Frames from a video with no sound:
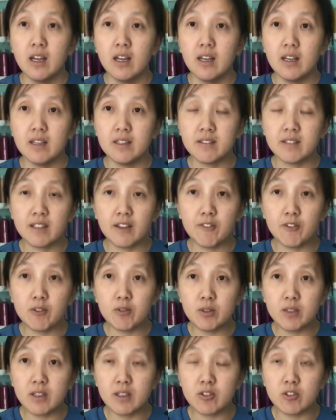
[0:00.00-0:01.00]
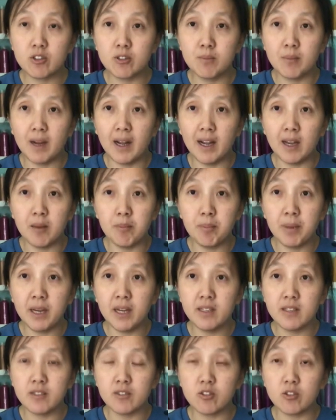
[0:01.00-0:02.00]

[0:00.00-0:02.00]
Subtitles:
and save everything to my iPad.